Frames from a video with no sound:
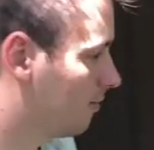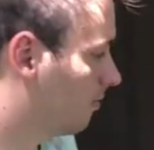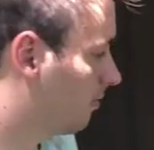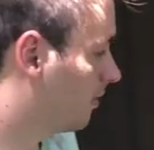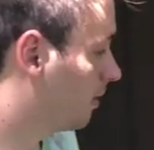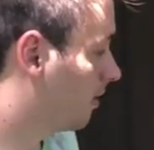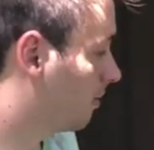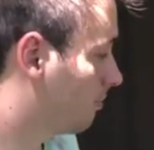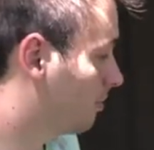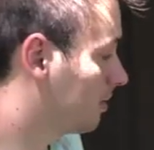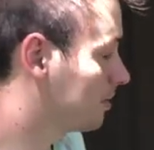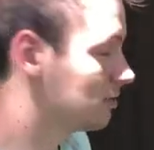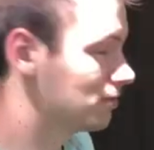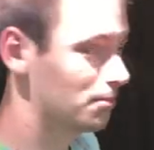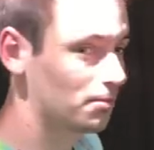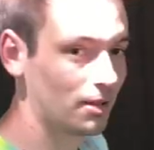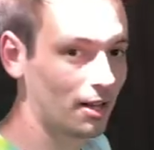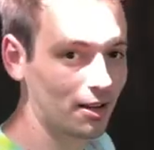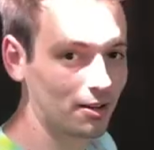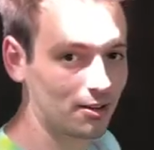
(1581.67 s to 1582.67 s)
a bunch of
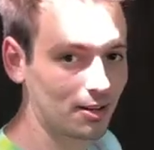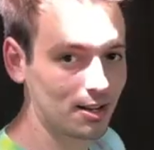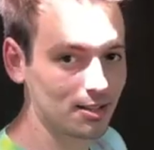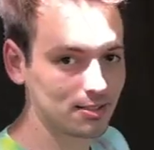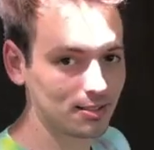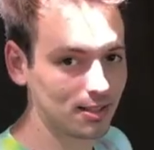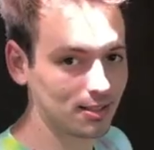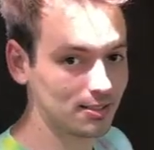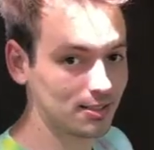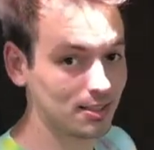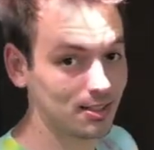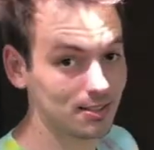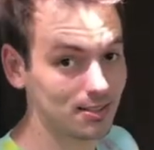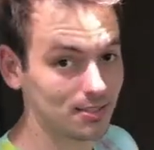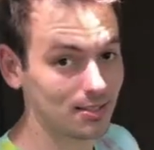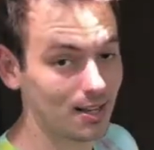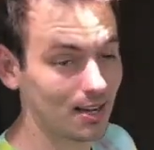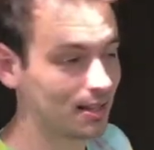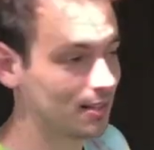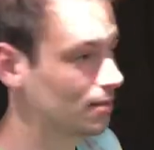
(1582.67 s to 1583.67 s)
black rat snakes
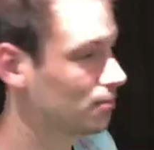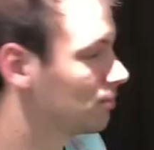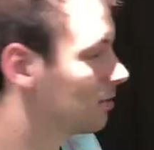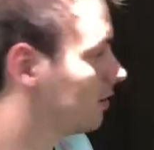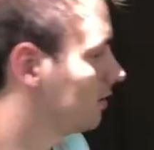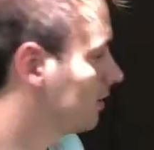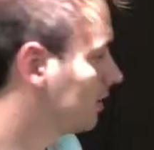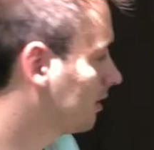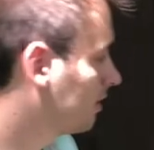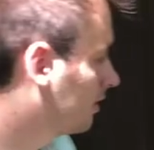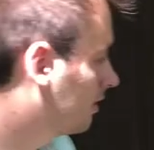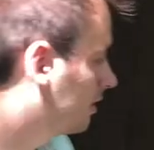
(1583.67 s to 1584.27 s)
inside the building.